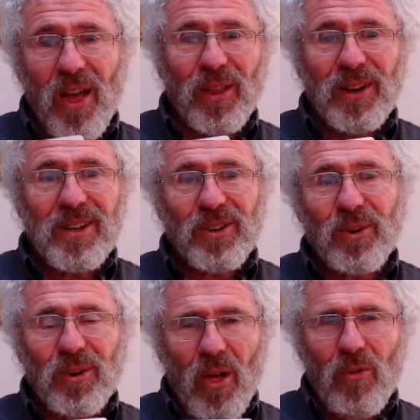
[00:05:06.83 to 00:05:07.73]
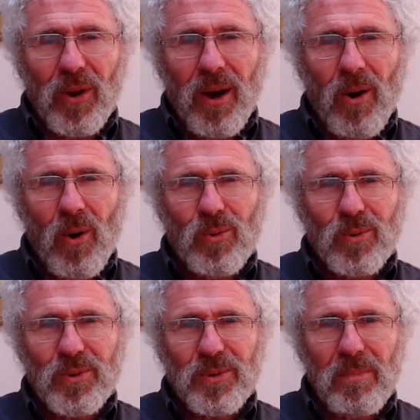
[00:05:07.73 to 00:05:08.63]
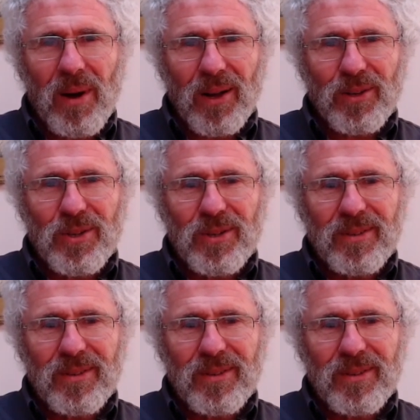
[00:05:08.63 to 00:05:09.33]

the little that holds much,